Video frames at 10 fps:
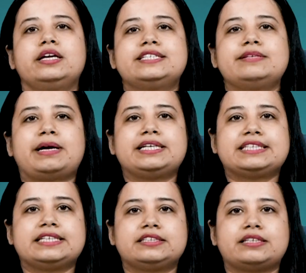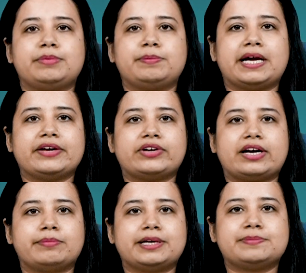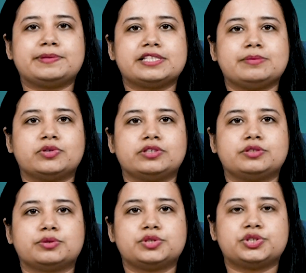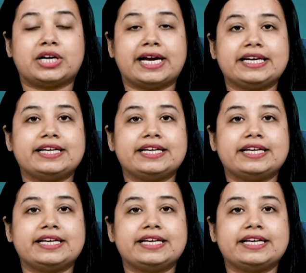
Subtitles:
A recent multicenter double-blind randomized placebo-controlled trial